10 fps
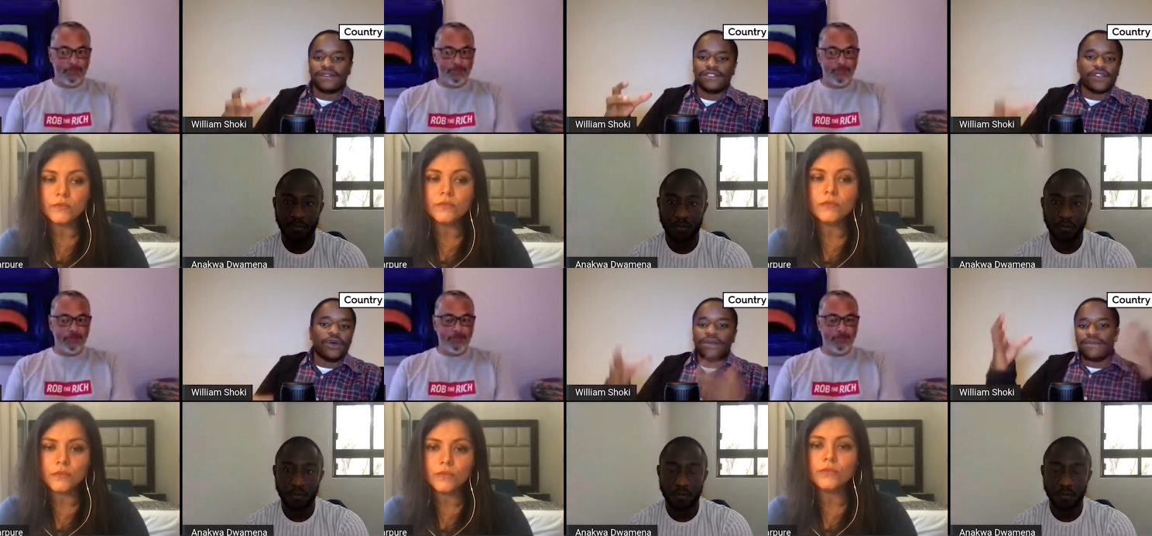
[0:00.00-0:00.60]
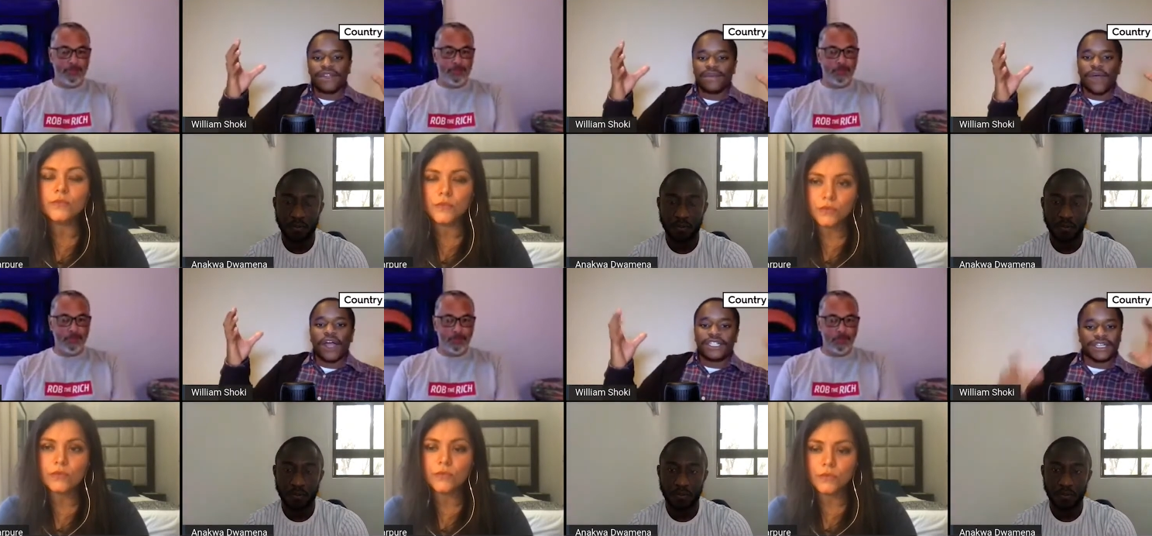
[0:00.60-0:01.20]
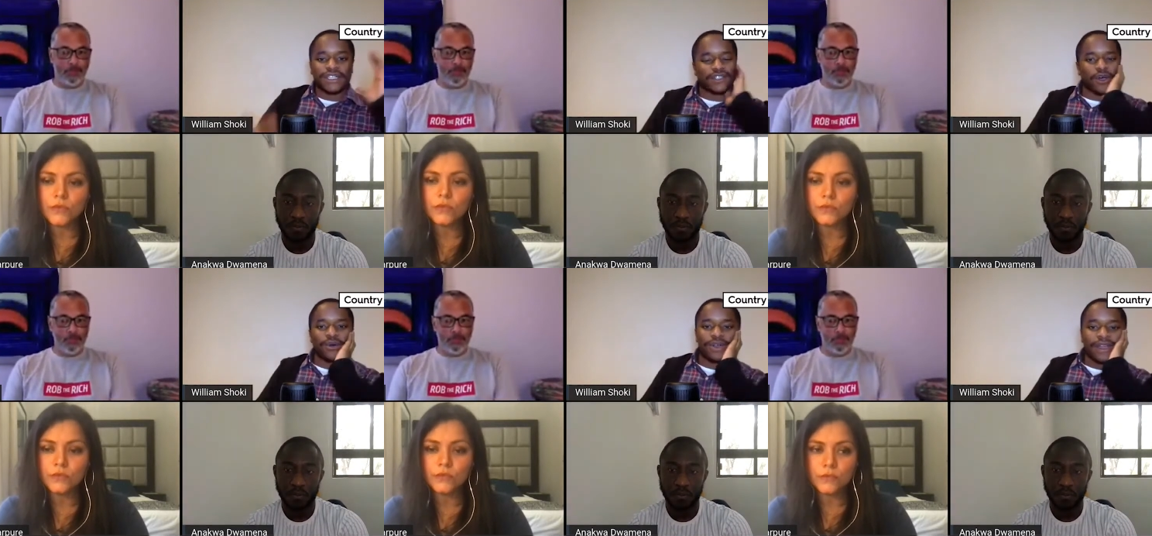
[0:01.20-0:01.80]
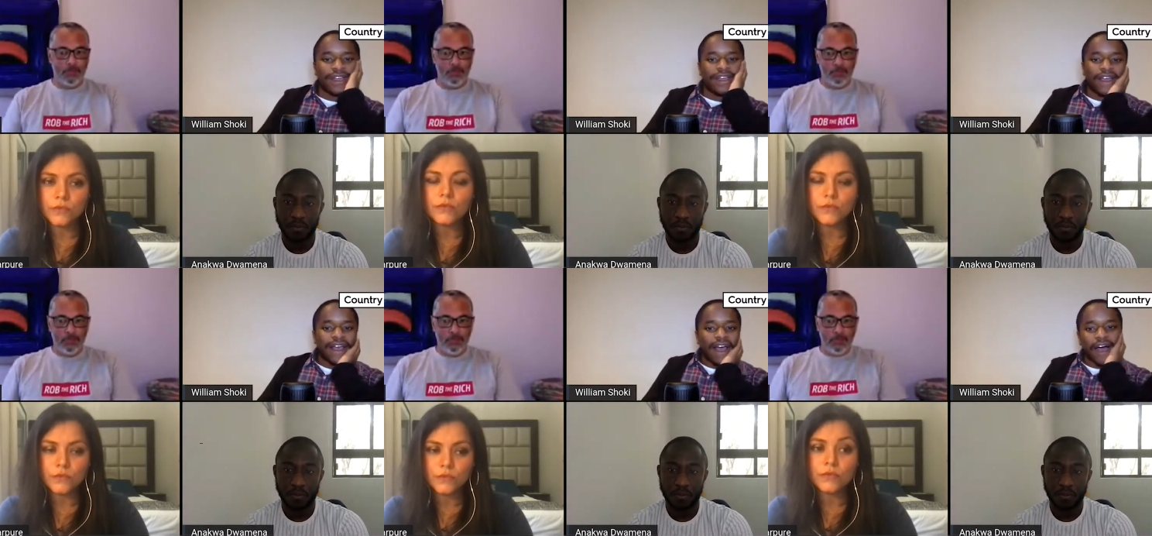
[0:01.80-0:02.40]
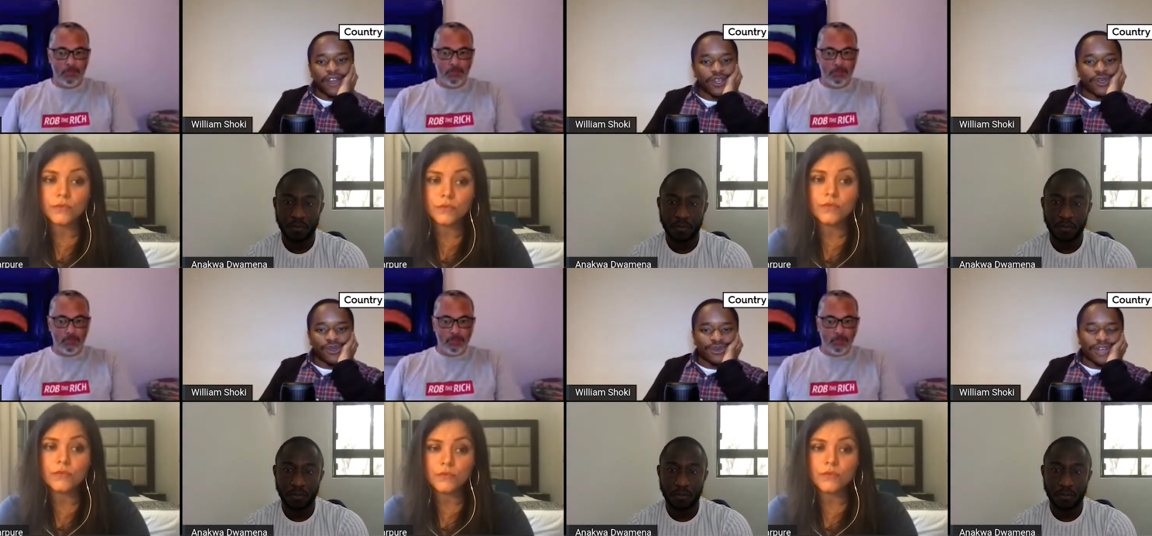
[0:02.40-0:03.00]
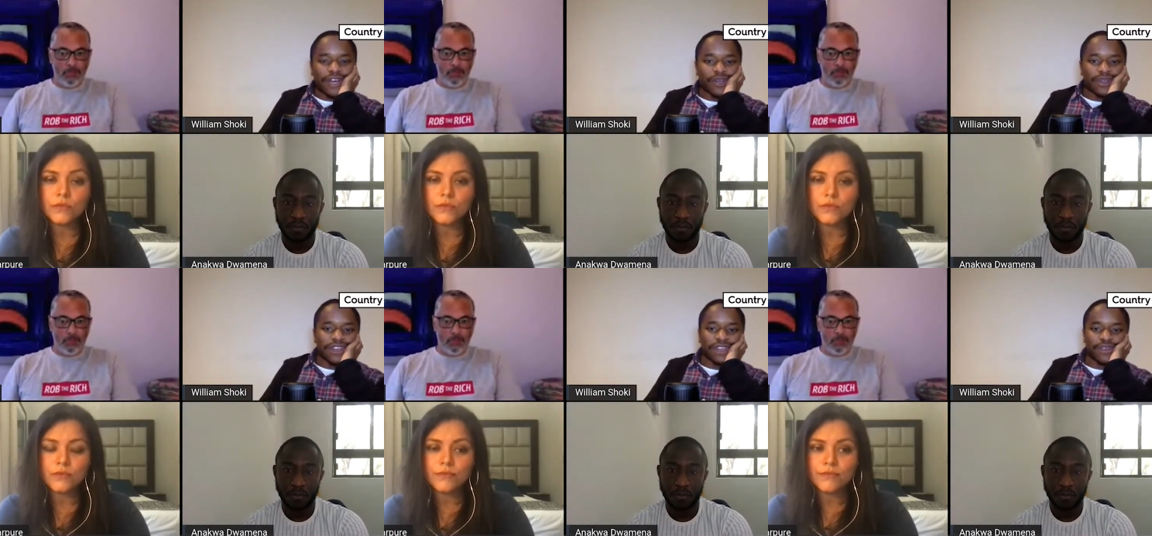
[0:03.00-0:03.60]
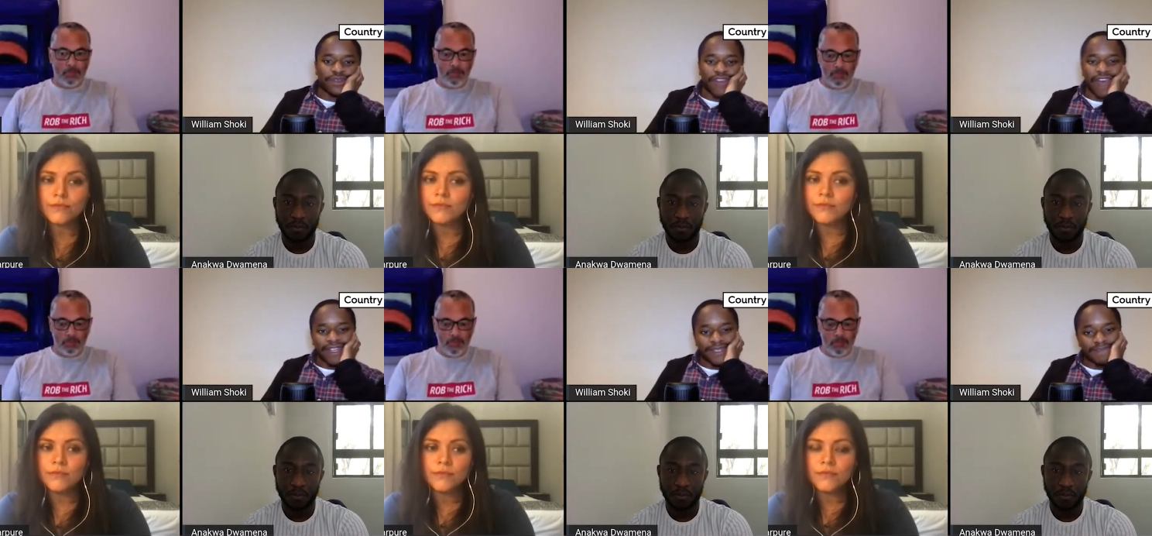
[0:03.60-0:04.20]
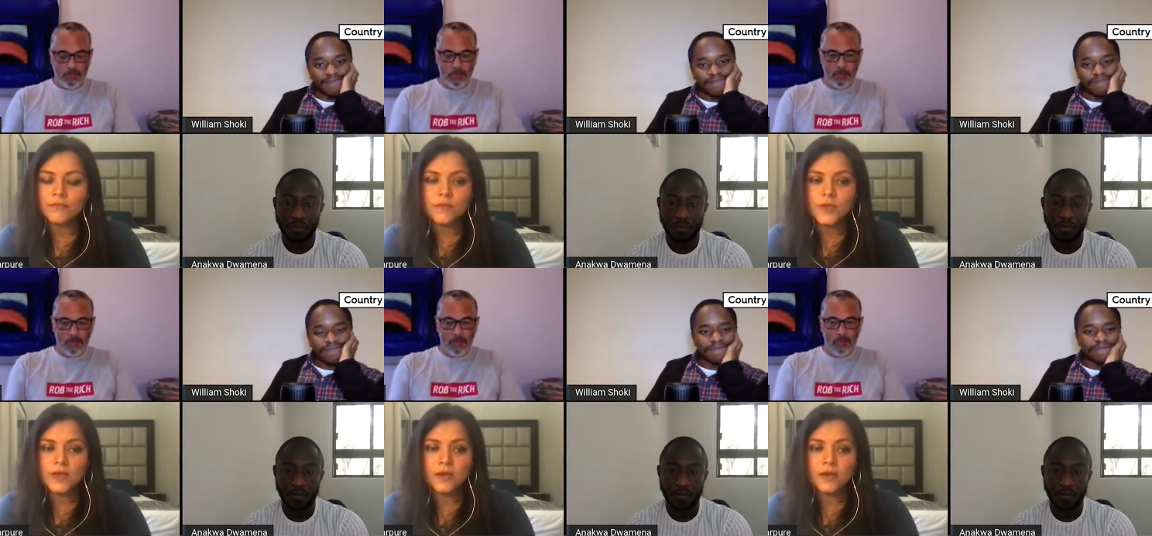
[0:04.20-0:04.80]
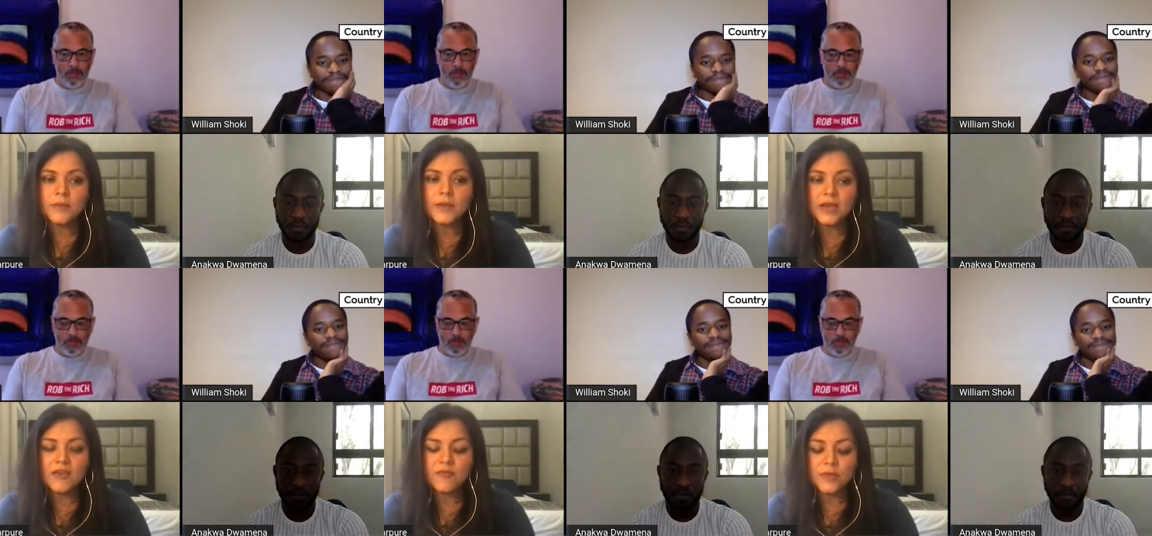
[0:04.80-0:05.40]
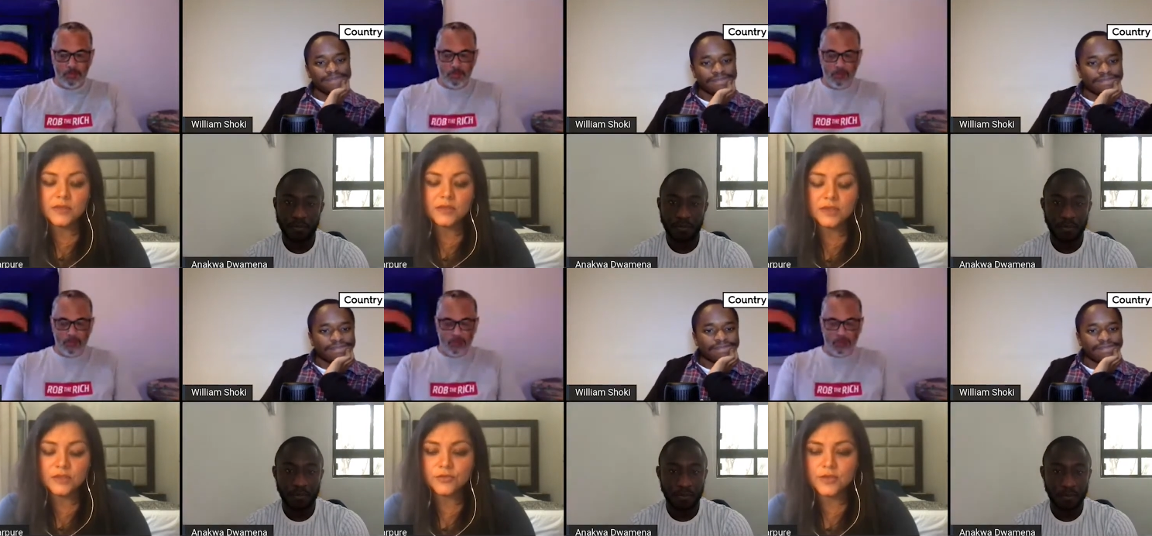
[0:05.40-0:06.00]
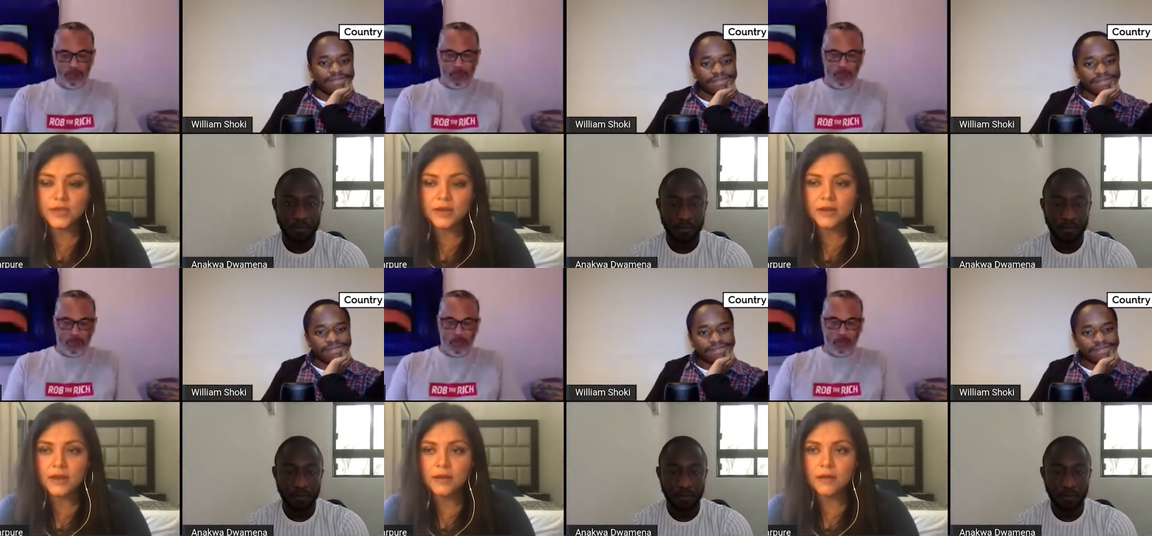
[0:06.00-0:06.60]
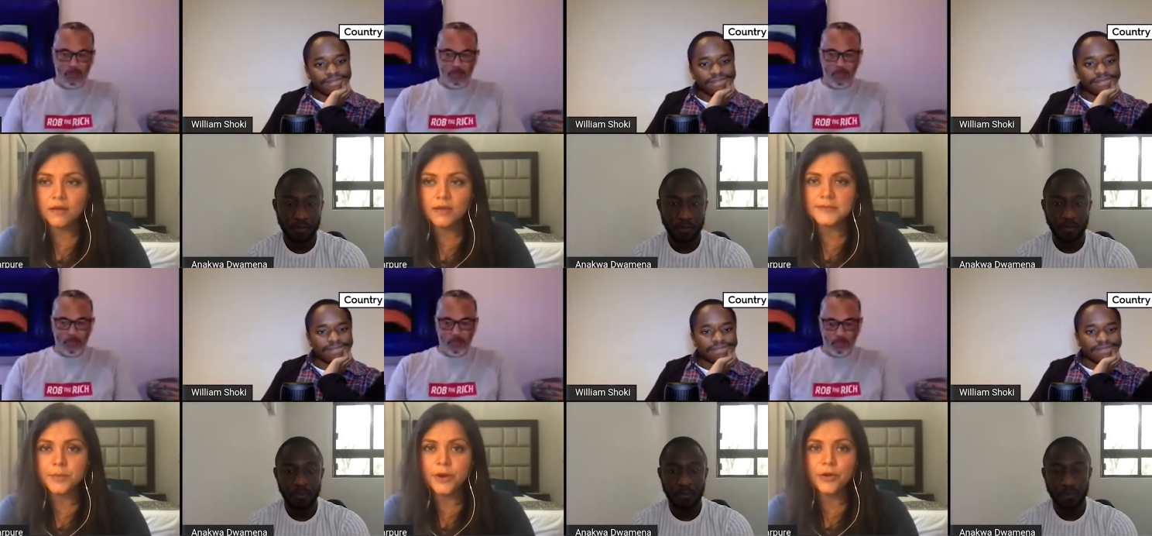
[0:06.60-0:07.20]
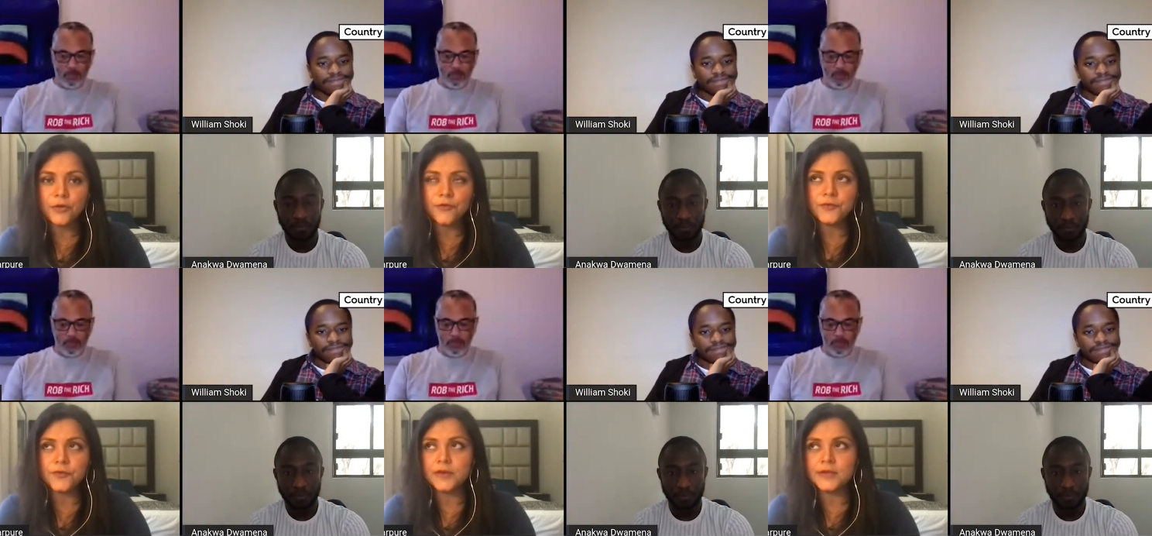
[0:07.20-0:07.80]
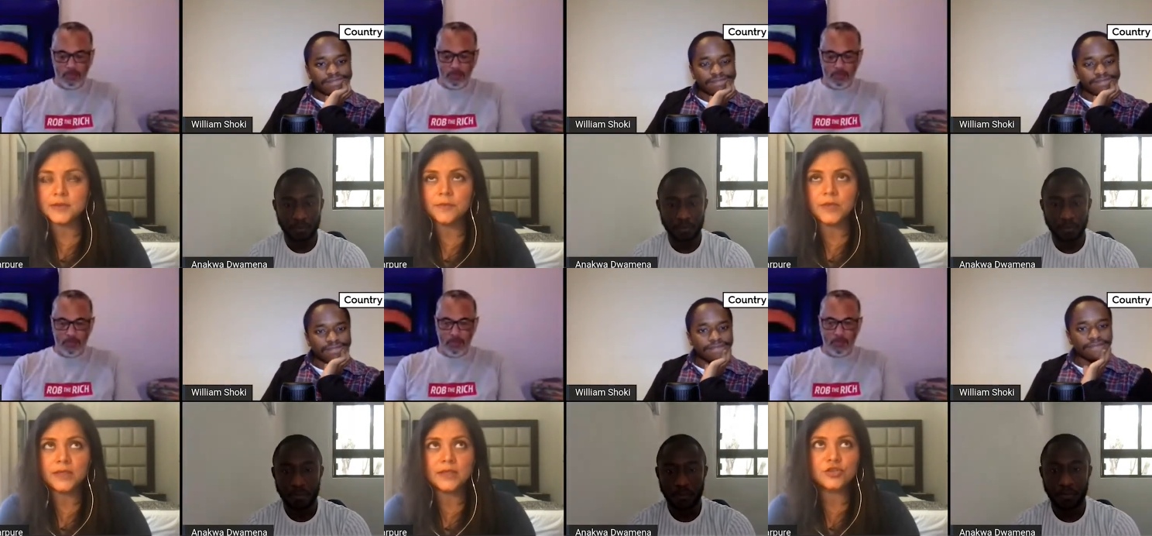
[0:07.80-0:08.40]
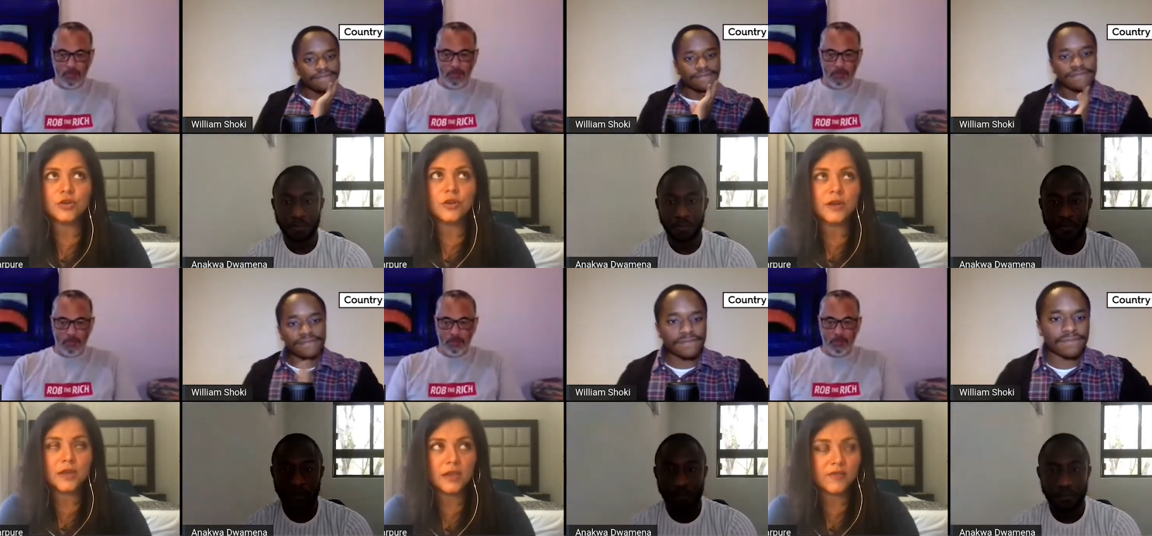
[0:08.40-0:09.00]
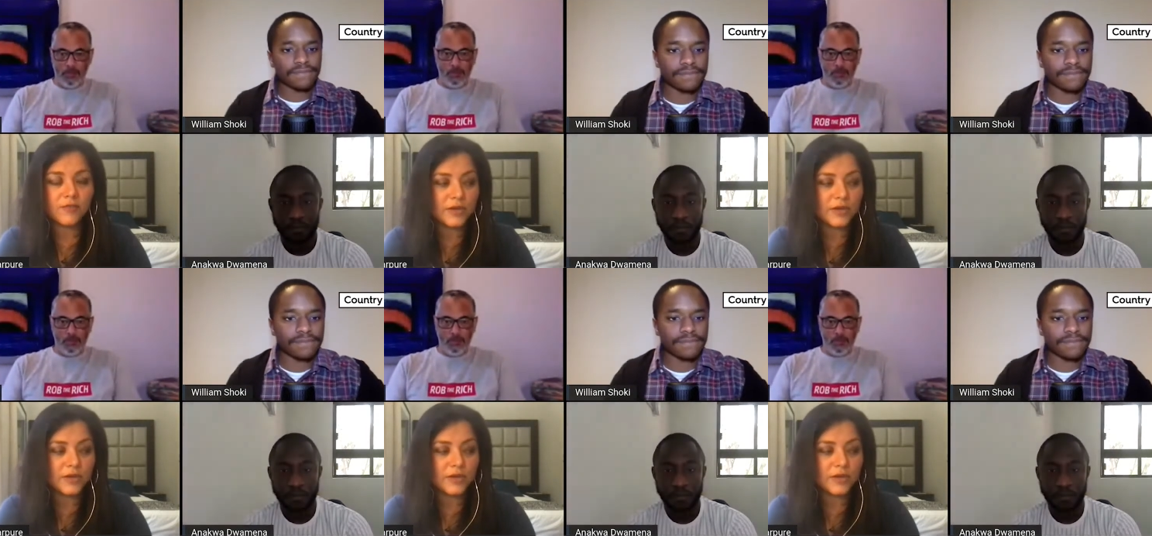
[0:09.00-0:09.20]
Speaker 1: you know em- emerge in. So how do you how do you think through that?
Speaker 2: Yeah, I mean, I have been thinking through that, and it's part of uh, something that Sean and I have